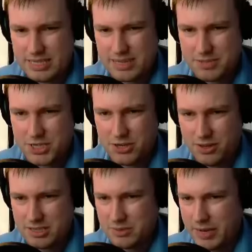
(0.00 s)
I'm sure
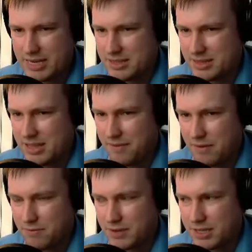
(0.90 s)
there's a way to have
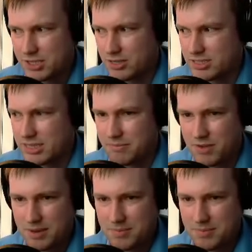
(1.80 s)
everything construct something.